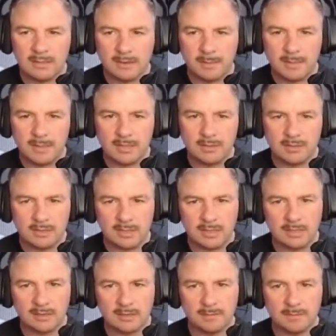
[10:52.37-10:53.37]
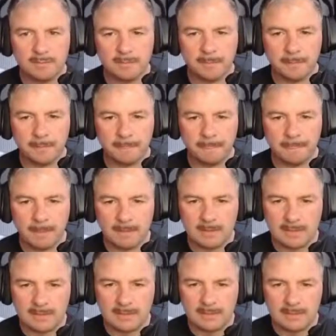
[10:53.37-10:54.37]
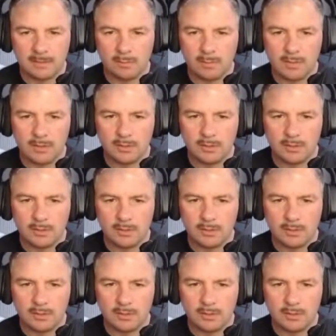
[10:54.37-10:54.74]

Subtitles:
be interesting. Because I still want